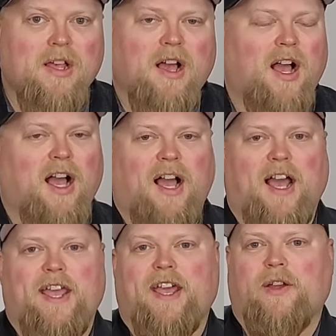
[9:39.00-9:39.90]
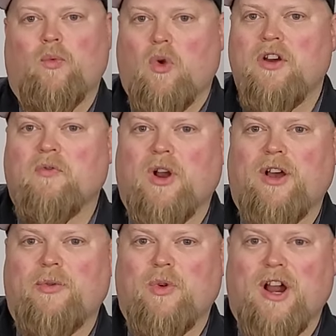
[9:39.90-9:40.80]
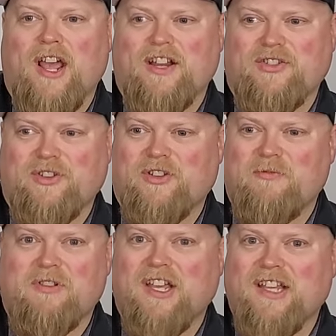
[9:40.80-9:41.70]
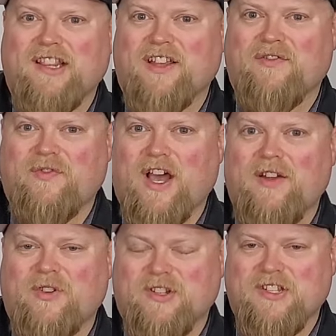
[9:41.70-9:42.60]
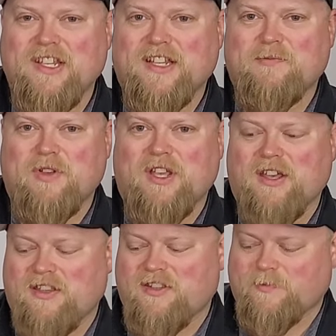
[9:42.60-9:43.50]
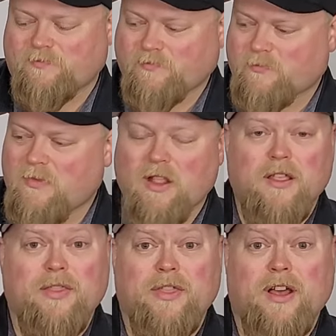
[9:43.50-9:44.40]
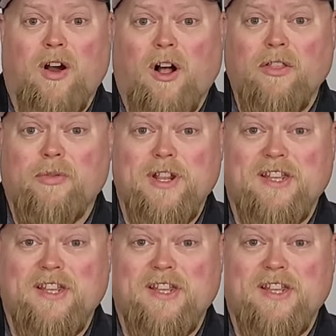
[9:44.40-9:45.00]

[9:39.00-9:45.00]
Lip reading: I had one round where I actually only played like 5 or 6 because all three